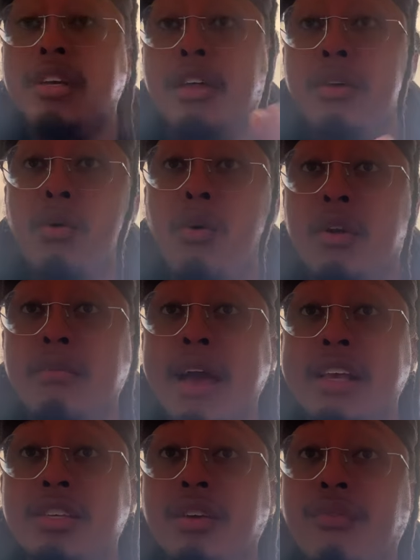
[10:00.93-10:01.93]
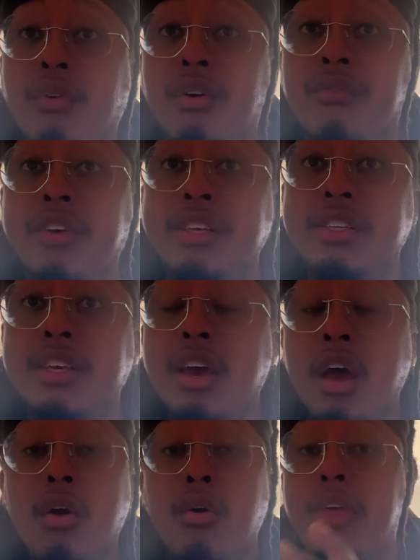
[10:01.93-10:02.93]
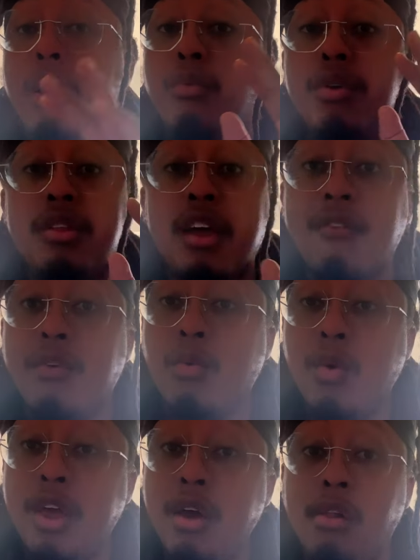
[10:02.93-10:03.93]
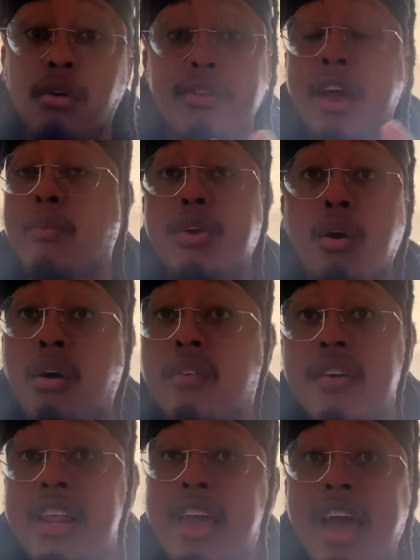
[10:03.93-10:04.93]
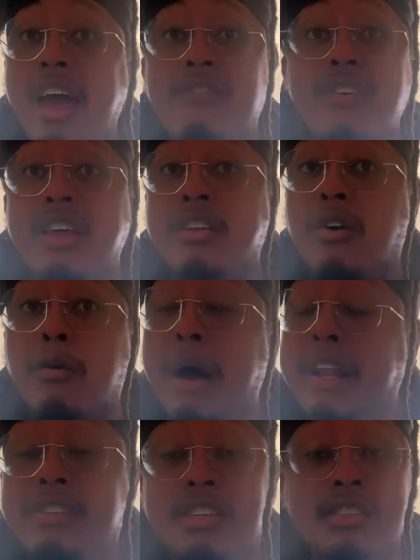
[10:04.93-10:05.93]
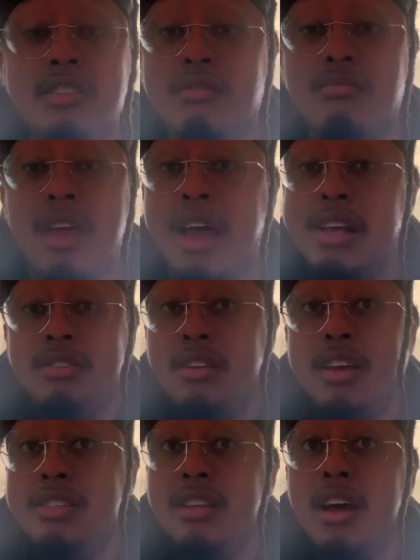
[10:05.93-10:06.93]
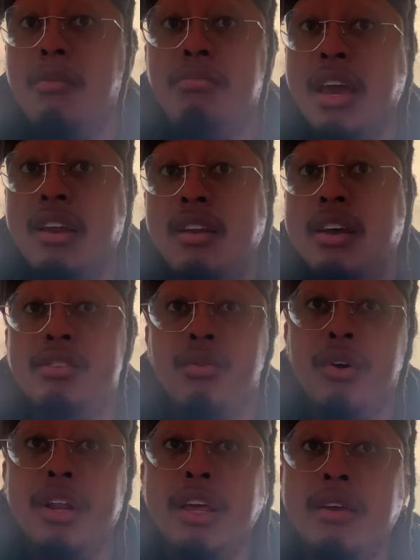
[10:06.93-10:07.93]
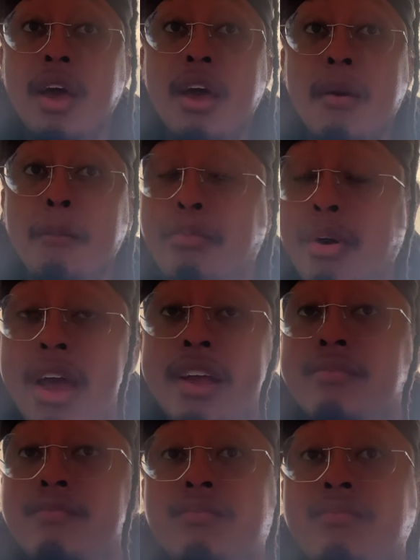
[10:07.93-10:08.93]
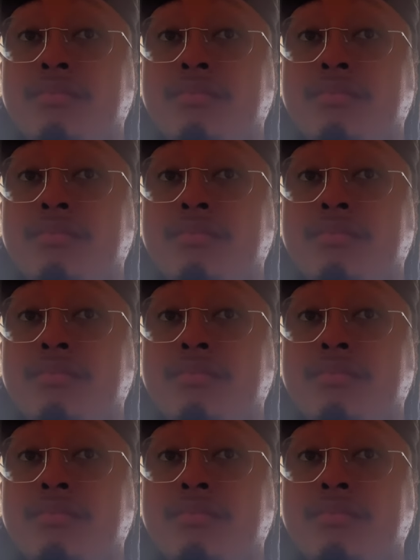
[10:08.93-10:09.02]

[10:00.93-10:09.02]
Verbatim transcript: other quarterbacks in for a visit, or that we never will, or that we already haven't, and nobody's just hasn't updated us on it. But